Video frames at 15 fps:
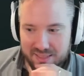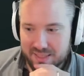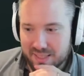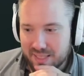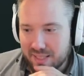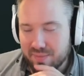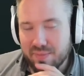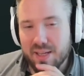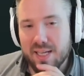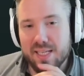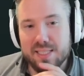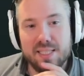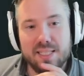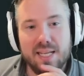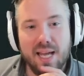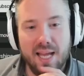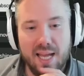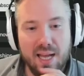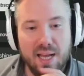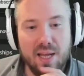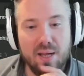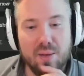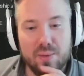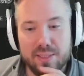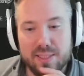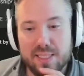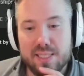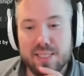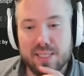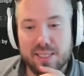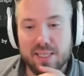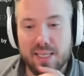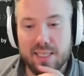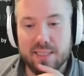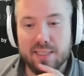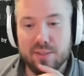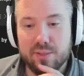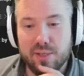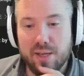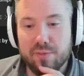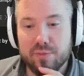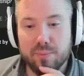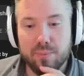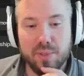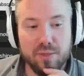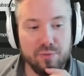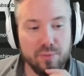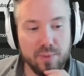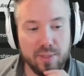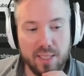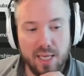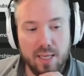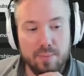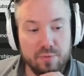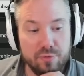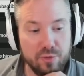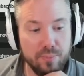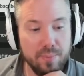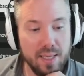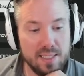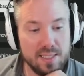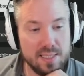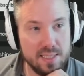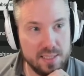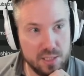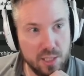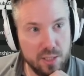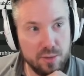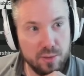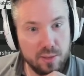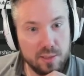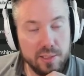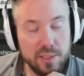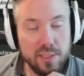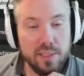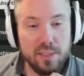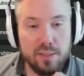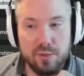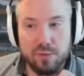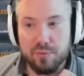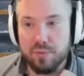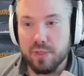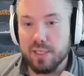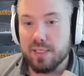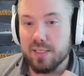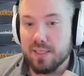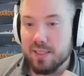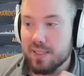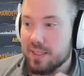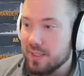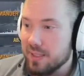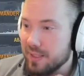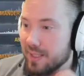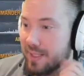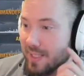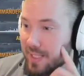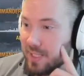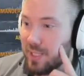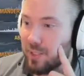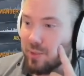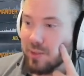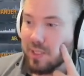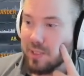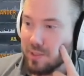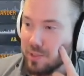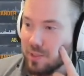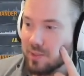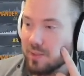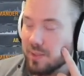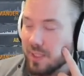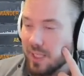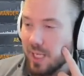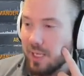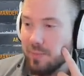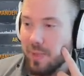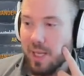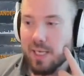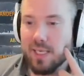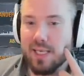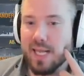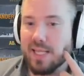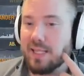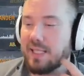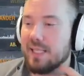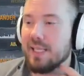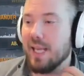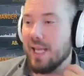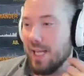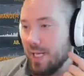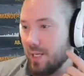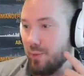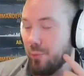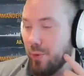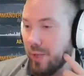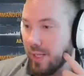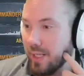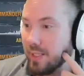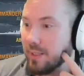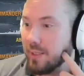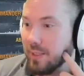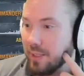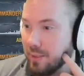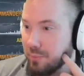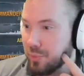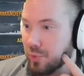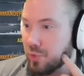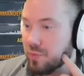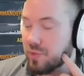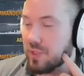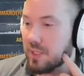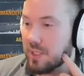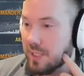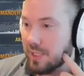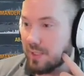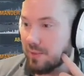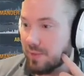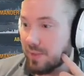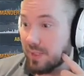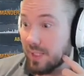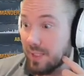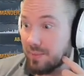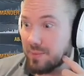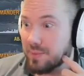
Imagine how disconnected you have to be from the game and from balance in general to think that that's a good addition to the game and that in any way improves the state of the game.